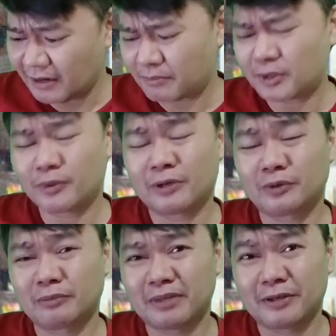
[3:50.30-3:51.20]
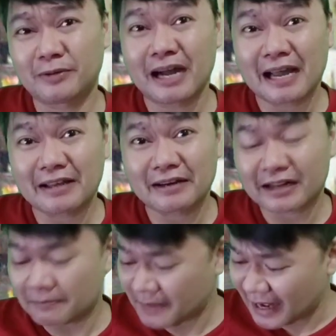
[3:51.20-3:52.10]
number one would be yung higher
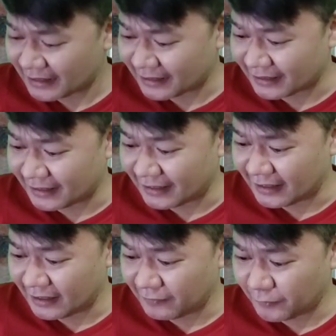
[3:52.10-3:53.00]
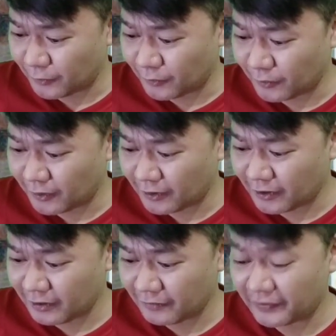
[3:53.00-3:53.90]
capacity for
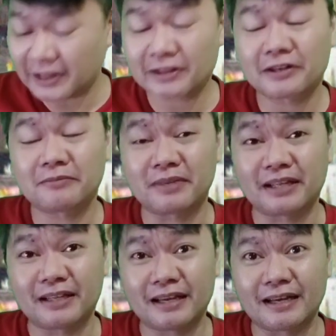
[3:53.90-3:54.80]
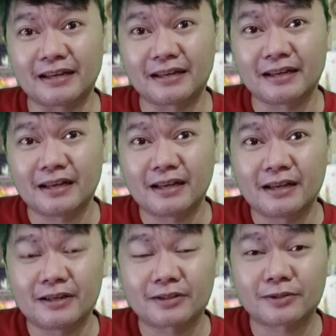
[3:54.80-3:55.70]
filter media.
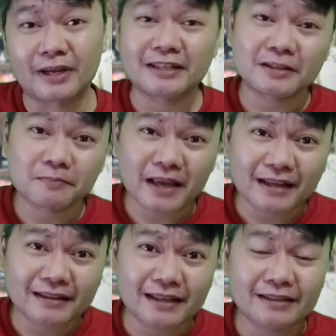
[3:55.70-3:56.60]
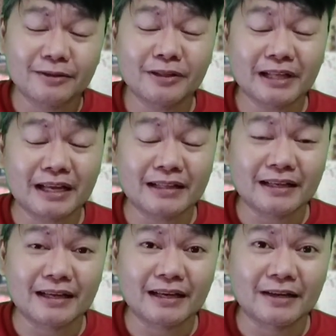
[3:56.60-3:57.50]
So, expected nyo
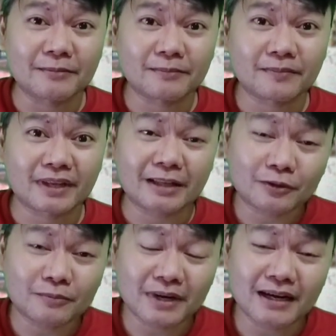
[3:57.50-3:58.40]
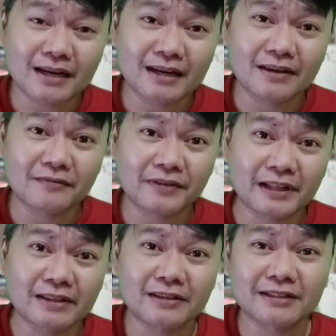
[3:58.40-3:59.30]
na itong mga
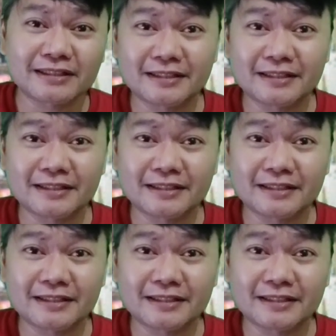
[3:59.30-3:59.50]
filter